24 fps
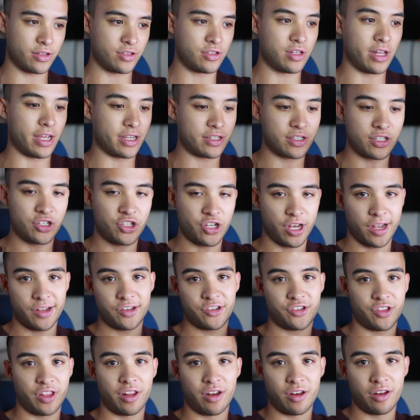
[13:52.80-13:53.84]
like, to
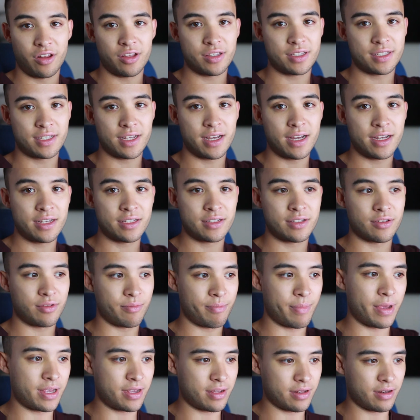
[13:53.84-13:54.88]
change the lot size and
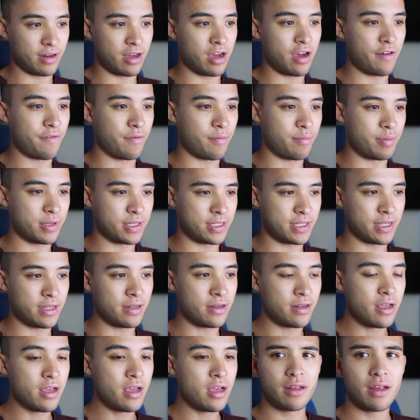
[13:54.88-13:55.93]
make it half a
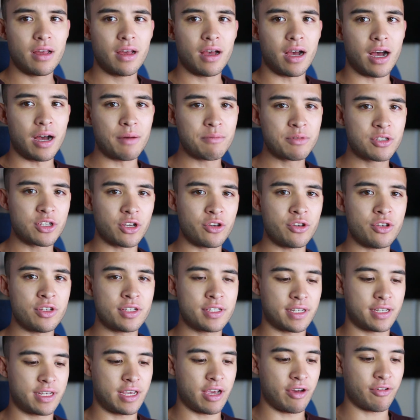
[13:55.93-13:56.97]
percent. I'm so used
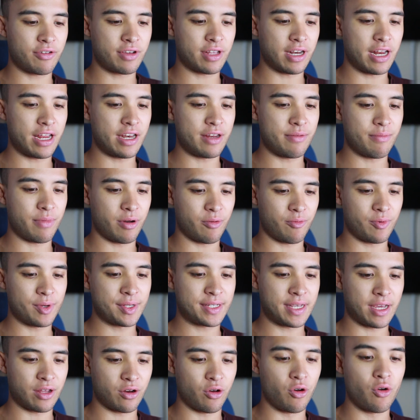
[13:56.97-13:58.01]
to calculating my
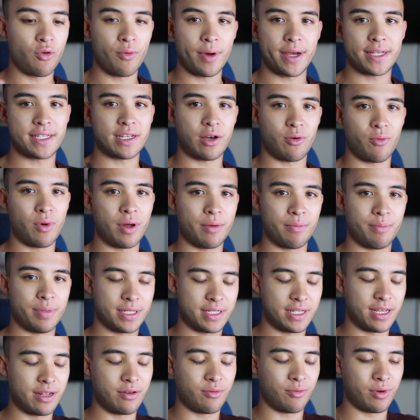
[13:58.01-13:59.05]
risk at always at 1%,
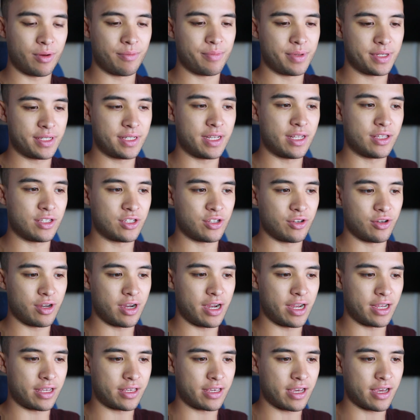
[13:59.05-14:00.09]
1%, so
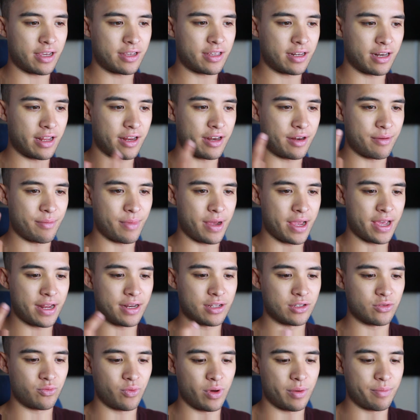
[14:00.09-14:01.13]
I calculate it in my head
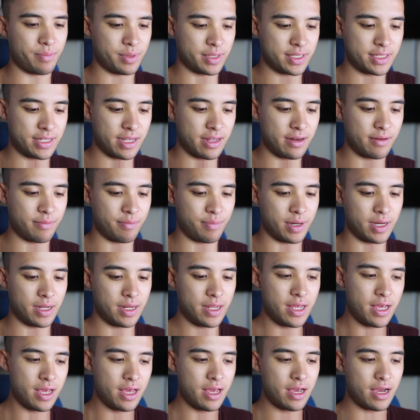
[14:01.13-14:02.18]
as 1%,
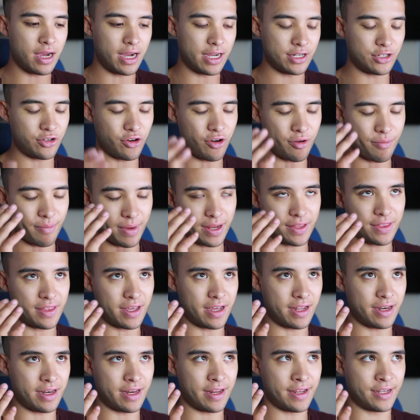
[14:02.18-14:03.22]
but I don't make
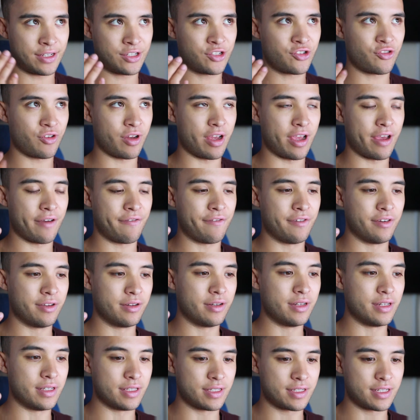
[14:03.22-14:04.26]
that extra
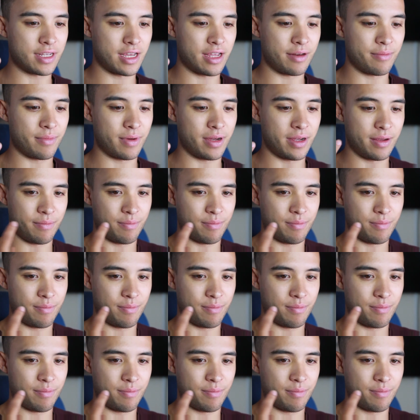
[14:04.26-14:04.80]
effort inside my